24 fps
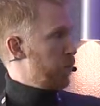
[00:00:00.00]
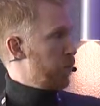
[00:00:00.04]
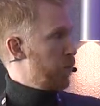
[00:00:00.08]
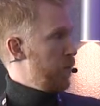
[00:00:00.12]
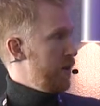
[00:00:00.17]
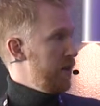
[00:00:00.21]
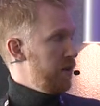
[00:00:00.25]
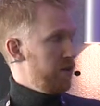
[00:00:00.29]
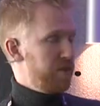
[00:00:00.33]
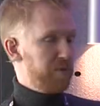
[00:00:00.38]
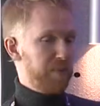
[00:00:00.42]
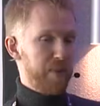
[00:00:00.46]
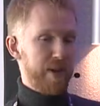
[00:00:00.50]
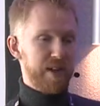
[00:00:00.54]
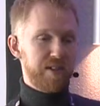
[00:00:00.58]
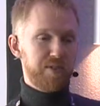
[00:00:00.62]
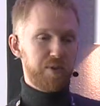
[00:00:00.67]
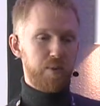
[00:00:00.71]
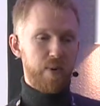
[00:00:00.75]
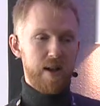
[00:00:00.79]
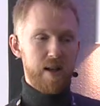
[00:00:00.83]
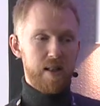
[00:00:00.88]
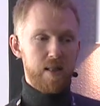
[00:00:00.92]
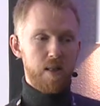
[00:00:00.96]
We use Pix
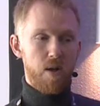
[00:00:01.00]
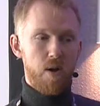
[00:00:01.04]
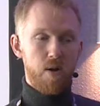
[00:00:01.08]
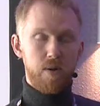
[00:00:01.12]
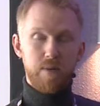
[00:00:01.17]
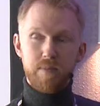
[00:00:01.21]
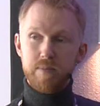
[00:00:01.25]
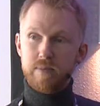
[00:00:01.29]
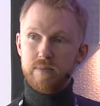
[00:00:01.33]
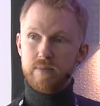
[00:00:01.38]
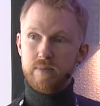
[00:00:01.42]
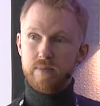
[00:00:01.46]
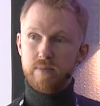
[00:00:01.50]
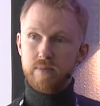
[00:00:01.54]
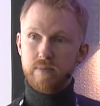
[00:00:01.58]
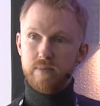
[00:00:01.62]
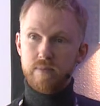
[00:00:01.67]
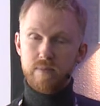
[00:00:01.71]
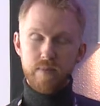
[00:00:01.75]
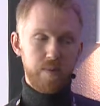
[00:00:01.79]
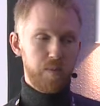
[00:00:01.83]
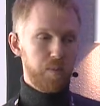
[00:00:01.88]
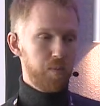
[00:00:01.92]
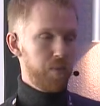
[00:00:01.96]
quite a lot.
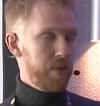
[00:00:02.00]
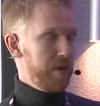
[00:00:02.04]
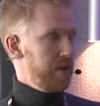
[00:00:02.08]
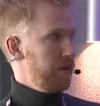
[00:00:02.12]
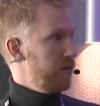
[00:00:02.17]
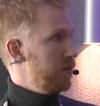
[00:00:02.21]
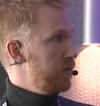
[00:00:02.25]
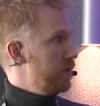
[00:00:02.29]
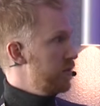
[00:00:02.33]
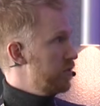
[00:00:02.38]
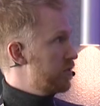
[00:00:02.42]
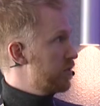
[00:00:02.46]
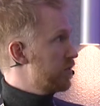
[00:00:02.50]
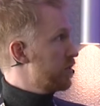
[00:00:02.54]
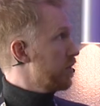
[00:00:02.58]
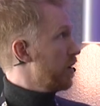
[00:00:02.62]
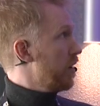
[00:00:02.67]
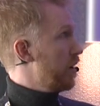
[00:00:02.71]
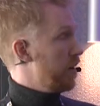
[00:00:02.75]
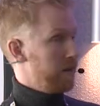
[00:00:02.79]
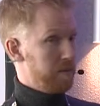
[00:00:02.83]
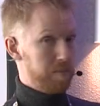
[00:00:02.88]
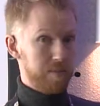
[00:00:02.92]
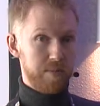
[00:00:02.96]
We use
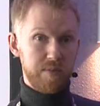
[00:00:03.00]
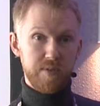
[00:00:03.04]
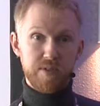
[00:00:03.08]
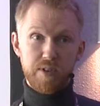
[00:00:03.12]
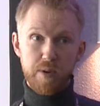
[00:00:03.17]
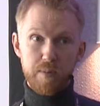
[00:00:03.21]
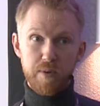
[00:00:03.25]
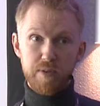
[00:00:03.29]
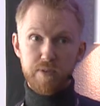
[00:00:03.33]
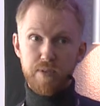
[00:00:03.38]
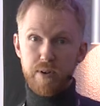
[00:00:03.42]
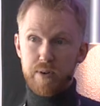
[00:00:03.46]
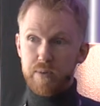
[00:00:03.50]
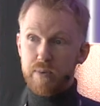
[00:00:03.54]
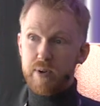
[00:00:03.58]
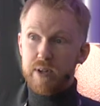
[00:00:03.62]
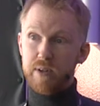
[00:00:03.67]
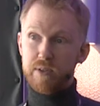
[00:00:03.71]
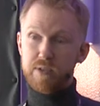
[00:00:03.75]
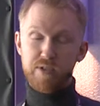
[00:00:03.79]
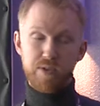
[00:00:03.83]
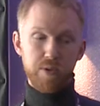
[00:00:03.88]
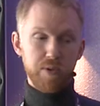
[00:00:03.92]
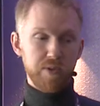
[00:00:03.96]
uh, some of
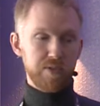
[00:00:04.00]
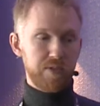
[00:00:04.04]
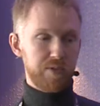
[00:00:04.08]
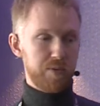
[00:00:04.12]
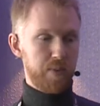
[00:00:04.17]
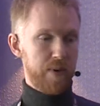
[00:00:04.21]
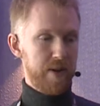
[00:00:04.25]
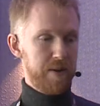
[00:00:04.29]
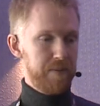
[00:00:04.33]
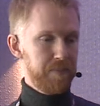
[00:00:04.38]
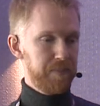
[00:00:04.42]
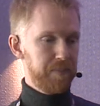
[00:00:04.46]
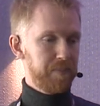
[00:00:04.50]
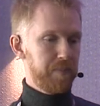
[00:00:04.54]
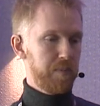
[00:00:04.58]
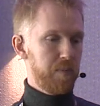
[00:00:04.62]
Unreal's tools as well.